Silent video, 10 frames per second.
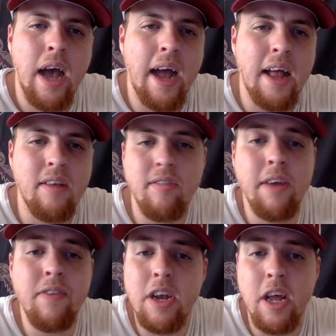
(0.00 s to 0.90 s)
And
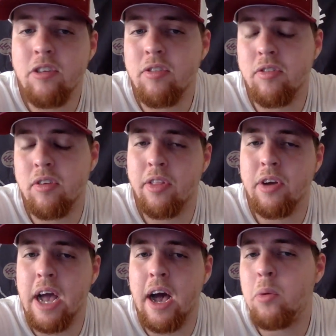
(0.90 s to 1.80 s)
Steven Dix is another
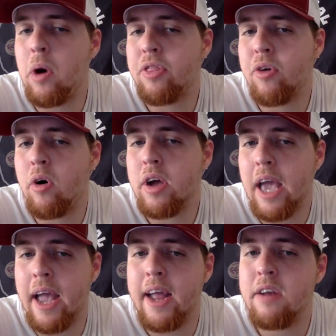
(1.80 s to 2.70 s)
guy who I thought
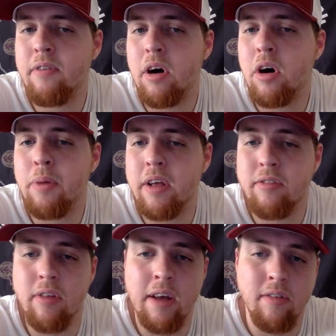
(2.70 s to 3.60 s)
can develop
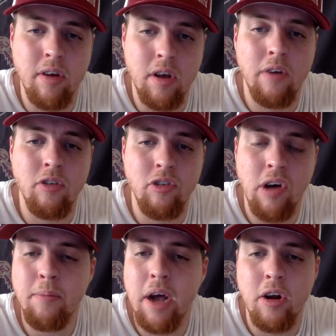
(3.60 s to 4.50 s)
as a coverage
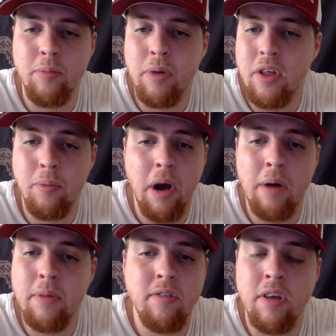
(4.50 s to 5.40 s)
linebacker, but the
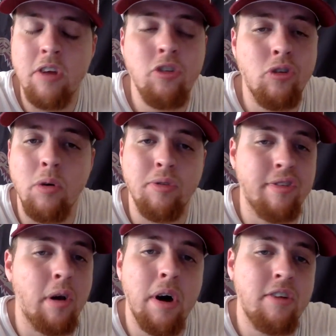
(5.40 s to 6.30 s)
problem is he struggled
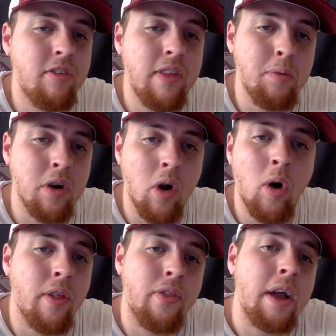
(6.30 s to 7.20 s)
so much in that
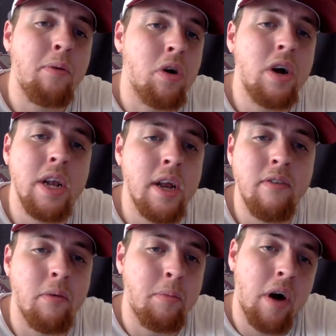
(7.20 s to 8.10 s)
regard that they really didn't
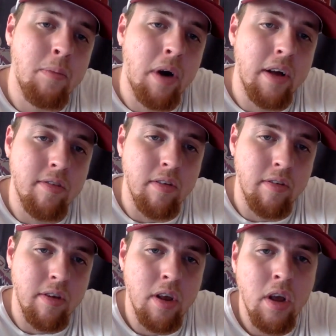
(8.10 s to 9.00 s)
even play him last season.